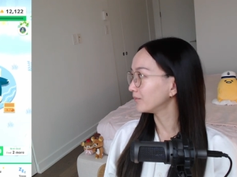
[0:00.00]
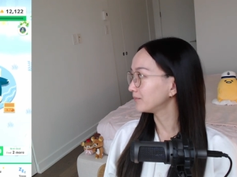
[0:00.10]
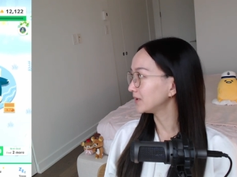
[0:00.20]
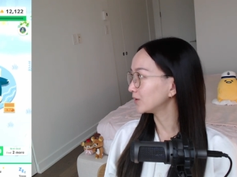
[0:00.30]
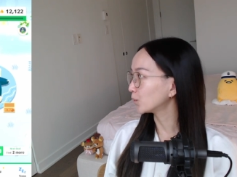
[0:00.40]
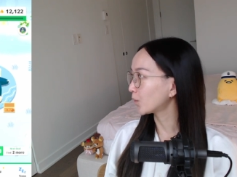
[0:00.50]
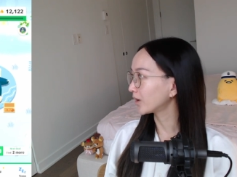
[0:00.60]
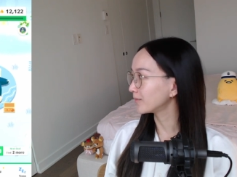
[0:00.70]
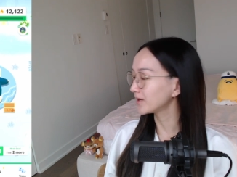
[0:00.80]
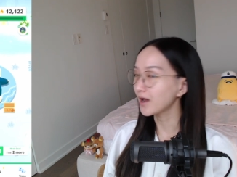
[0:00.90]
being
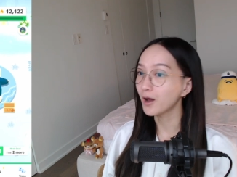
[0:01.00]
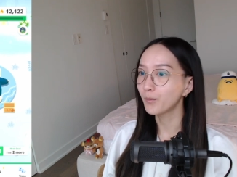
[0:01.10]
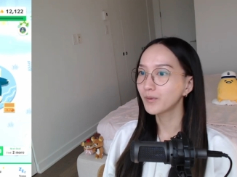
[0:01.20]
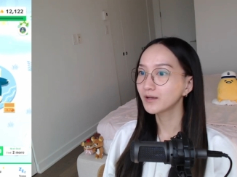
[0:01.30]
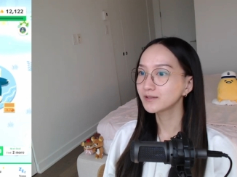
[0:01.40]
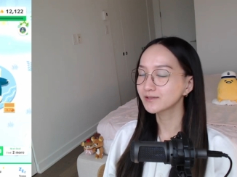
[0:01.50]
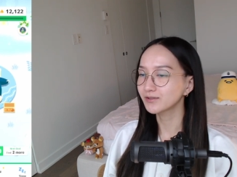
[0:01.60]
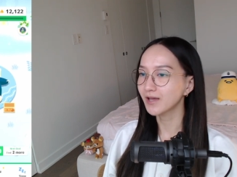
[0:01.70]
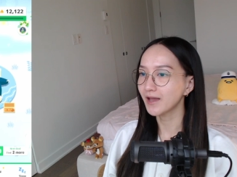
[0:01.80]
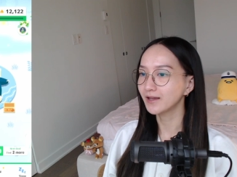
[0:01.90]
warmed up so
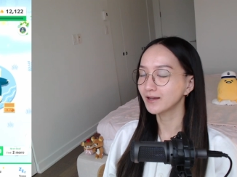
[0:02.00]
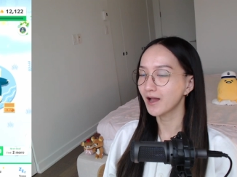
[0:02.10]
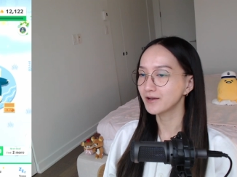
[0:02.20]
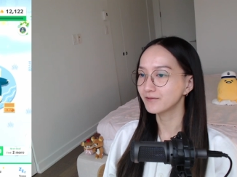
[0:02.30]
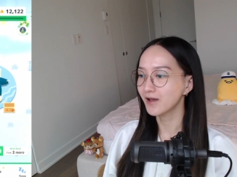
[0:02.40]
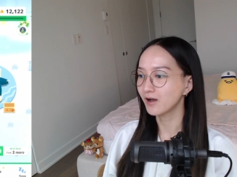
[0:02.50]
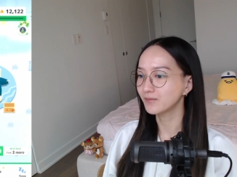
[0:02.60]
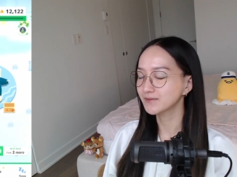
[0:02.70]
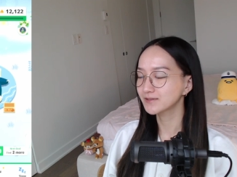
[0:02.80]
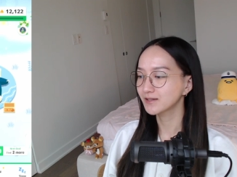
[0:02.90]
that it kind of
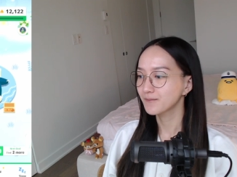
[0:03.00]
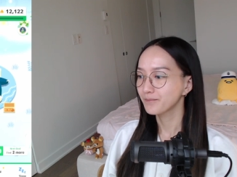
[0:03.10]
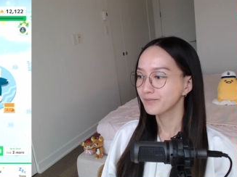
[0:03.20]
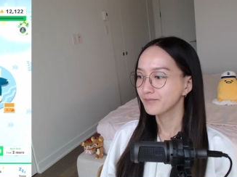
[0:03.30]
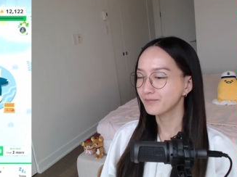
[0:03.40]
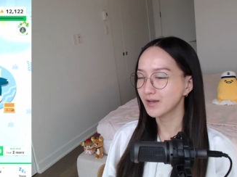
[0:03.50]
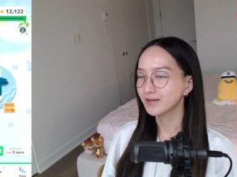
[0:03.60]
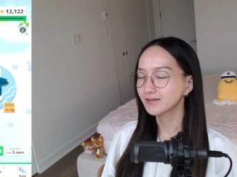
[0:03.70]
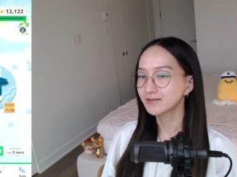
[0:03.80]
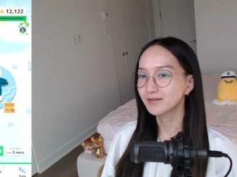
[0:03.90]
helps
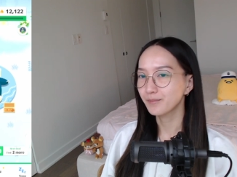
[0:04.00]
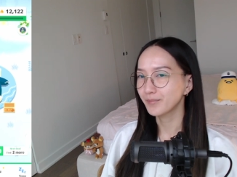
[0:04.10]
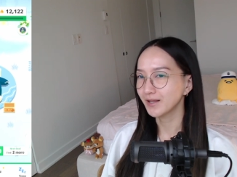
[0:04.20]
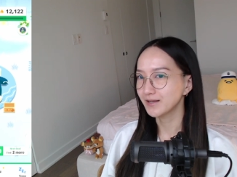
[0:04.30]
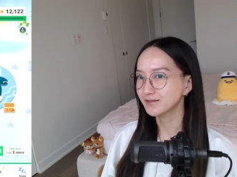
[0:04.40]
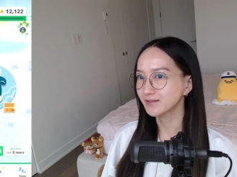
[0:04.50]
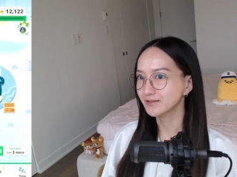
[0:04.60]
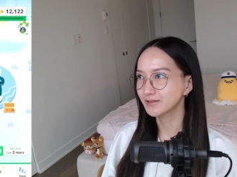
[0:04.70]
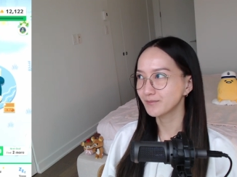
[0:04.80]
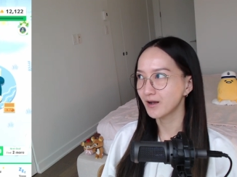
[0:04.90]
make the place
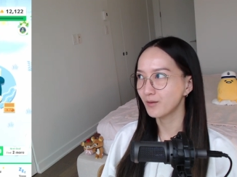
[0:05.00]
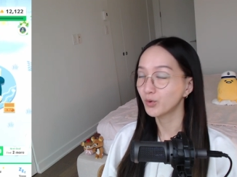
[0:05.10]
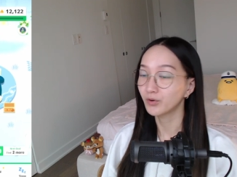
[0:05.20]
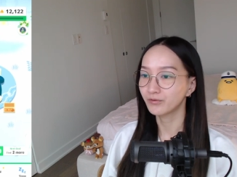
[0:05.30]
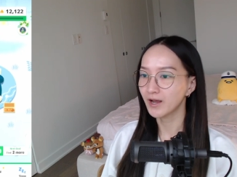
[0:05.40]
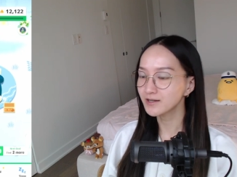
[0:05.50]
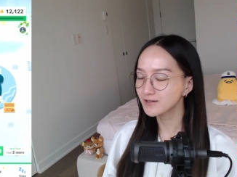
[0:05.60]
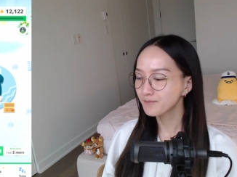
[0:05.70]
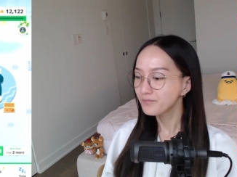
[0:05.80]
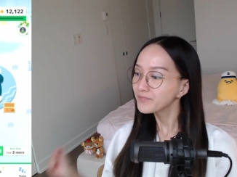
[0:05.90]
smell more fresh.
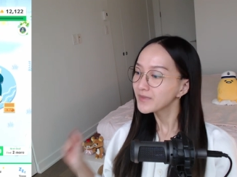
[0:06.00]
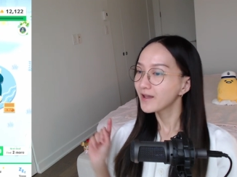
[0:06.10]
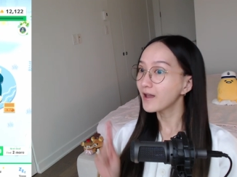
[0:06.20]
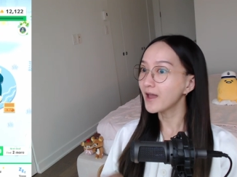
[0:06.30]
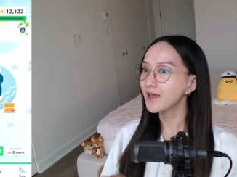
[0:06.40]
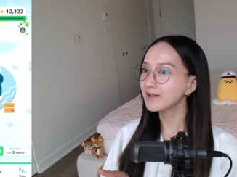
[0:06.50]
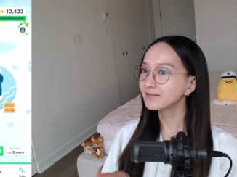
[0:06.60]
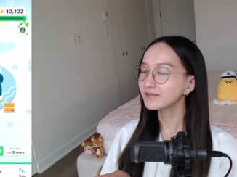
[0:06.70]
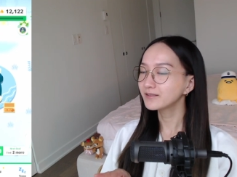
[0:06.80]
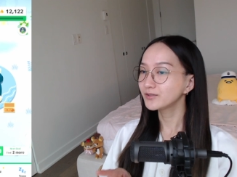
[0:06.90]

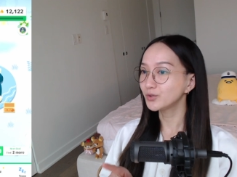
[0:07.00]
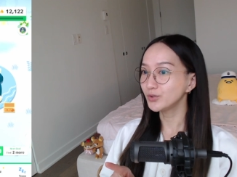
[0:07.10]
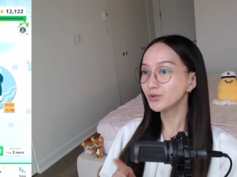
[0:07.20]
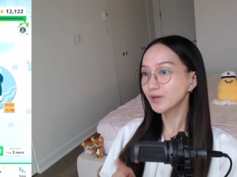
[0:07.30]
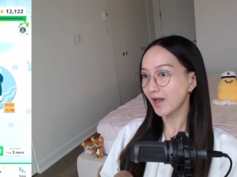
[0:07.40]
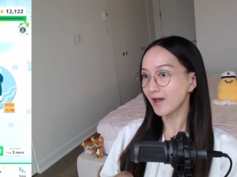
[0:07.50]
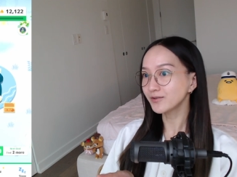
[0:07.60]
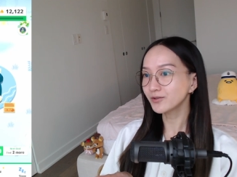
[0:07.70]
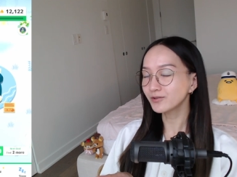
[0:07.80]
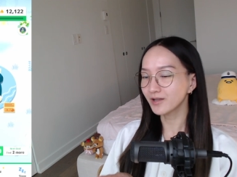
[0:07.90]
And to you
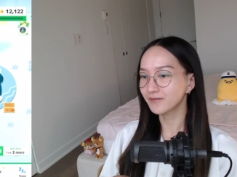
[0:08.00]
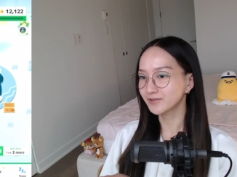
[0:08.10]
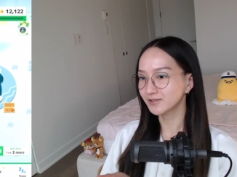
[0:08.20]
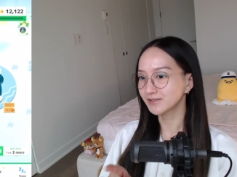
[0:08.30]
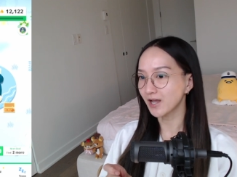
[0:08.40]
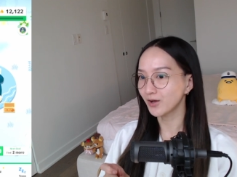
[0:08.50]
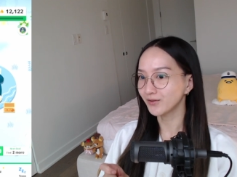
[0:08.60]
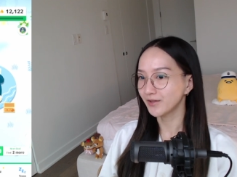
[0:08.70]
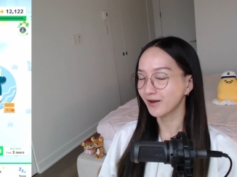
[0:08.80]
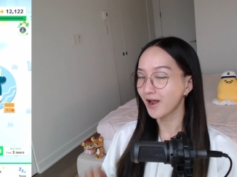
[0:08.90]
candle lovers out
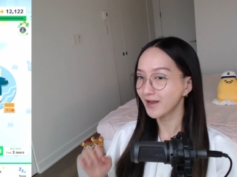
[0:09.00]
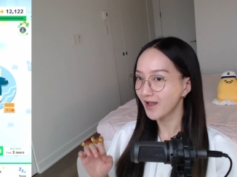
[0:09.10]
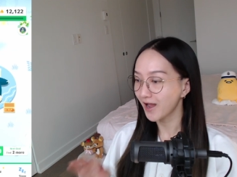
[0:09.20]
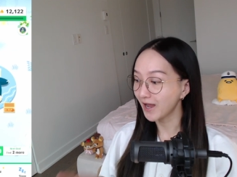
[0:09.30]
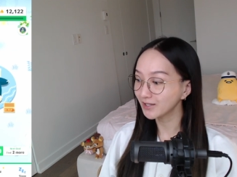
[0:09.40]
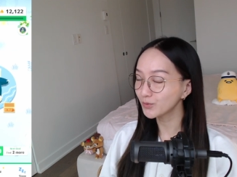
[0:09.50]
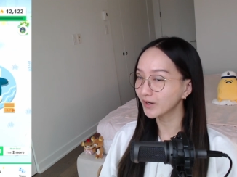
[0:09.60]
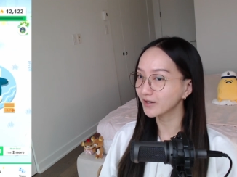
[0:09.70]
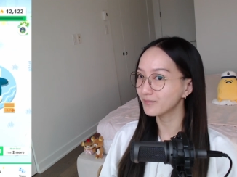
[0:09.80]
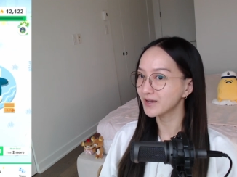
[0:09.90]
there, I highly
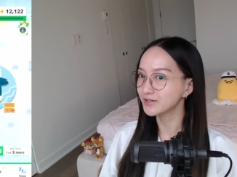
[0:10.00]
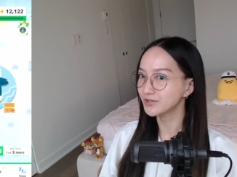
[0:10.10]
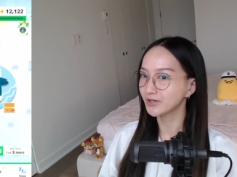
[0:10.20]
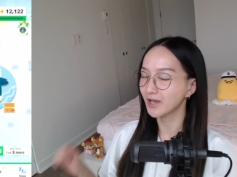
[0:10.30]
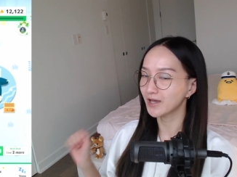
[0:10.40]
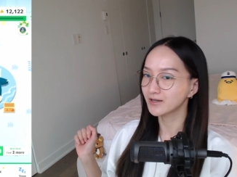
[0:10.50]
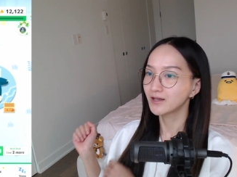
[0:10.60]
recommend you get